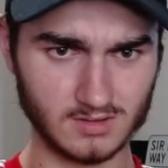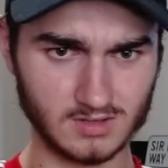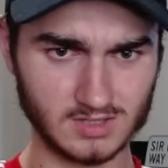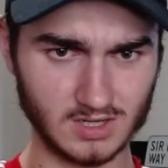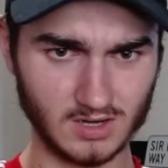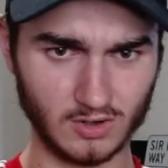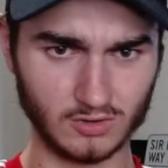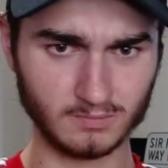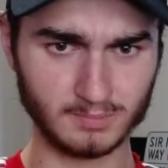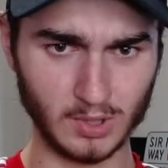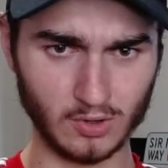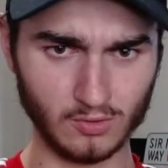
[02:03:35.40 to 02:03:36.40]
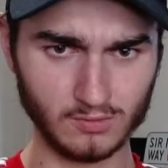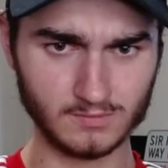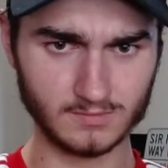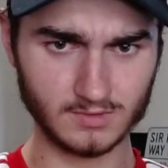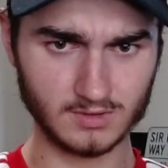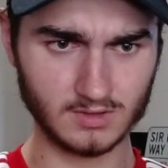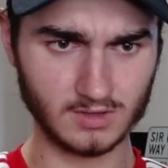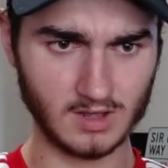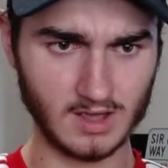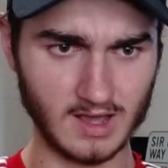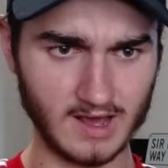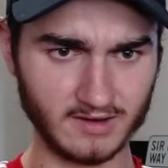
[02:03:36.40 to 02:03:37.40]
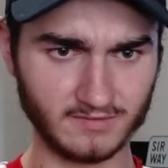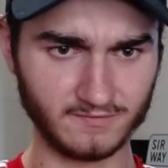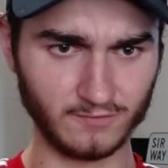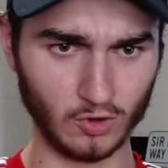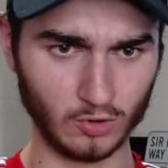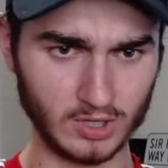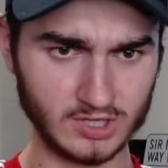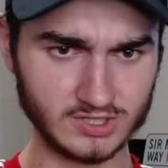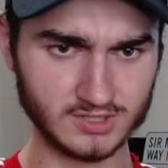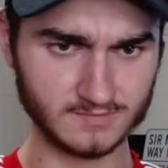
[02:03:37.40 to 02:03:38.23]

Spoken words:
The long ball. Headed forward.